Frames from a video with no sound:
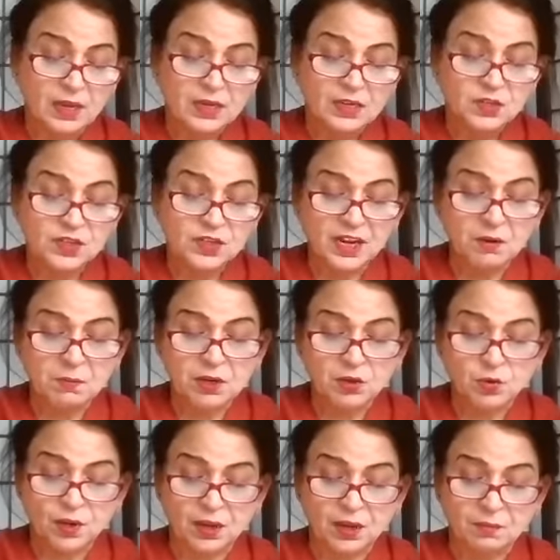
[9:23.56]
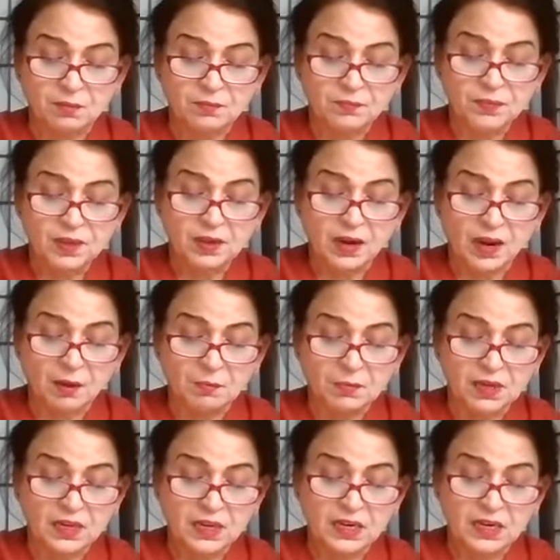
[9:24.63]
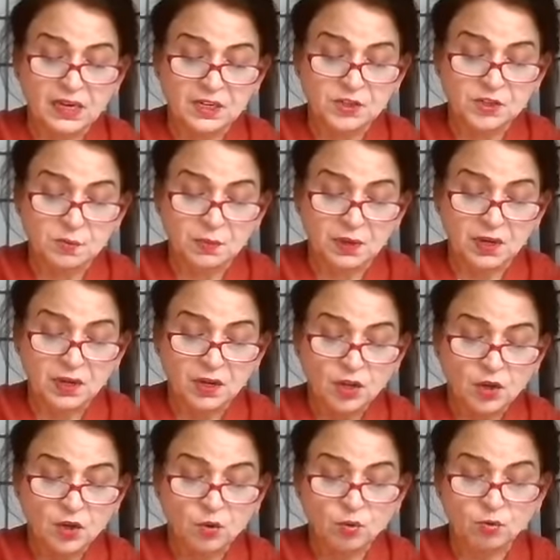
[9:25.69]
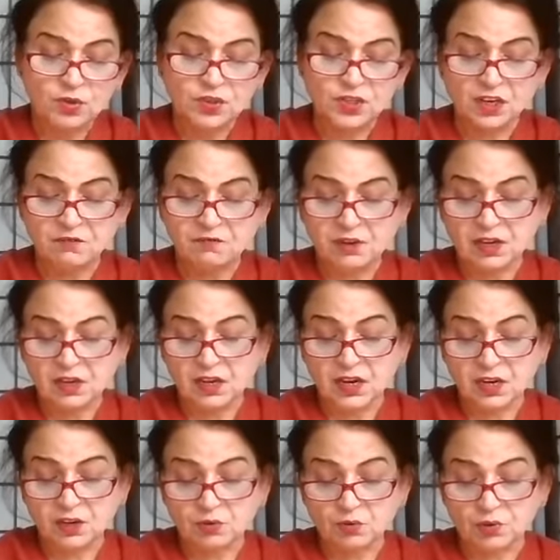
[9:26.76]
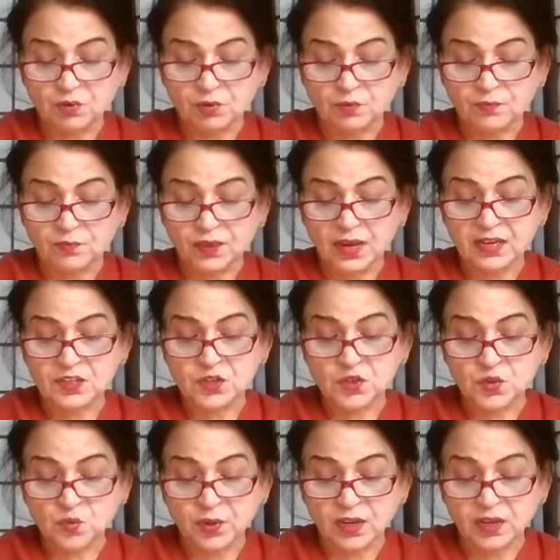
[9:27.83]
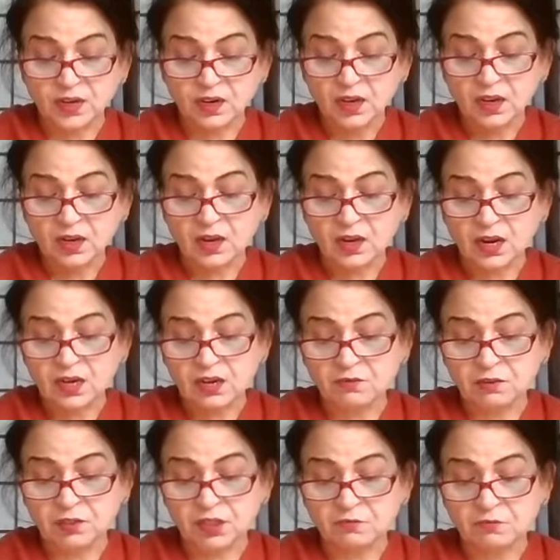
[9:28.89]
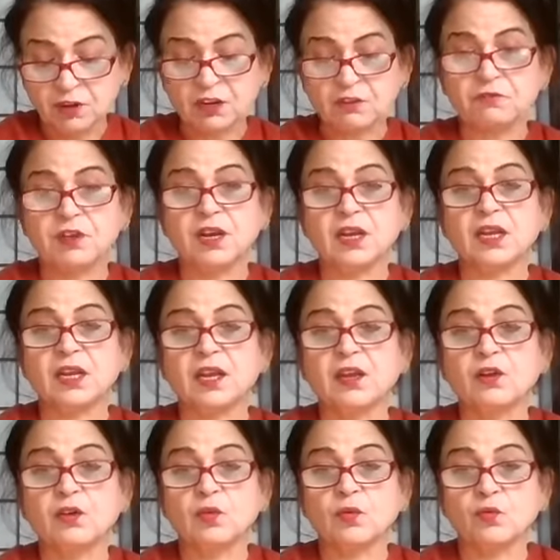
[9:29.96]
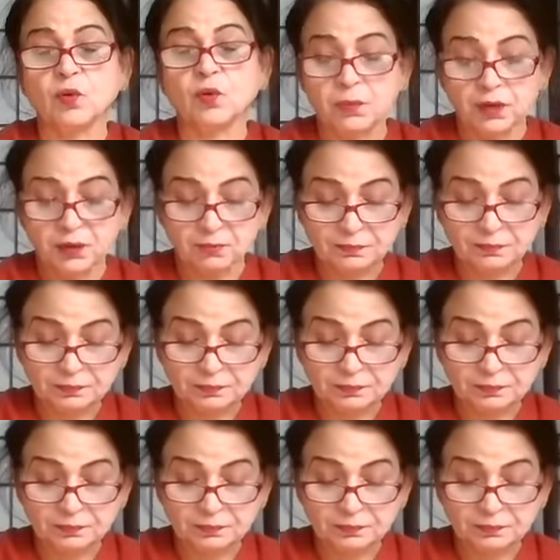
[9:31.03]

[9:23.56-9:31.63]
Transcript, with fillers: Send me to him, Ram. He needs me. No sin will cling to you. I swear, not even the one of killing a woman.